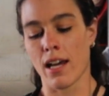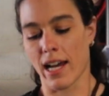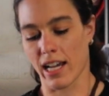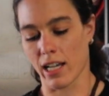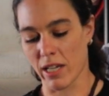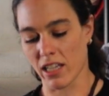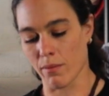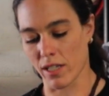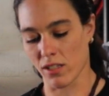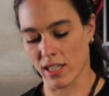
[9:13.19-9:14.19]
I kind of make the
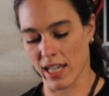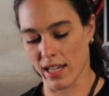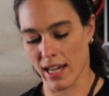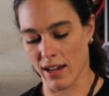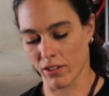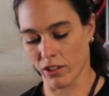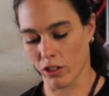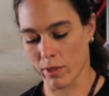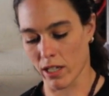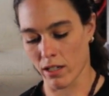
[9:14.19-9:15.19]
muscle tank have a
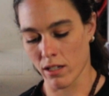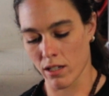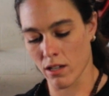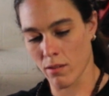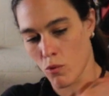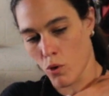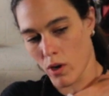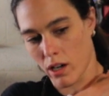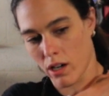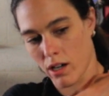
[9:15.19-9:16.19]
little bit
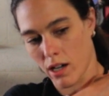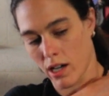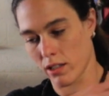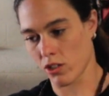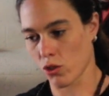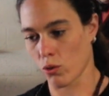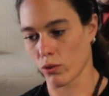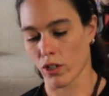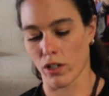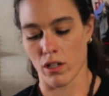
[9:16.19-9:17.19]
more on the
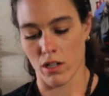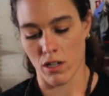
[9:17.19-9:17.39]
shoulder.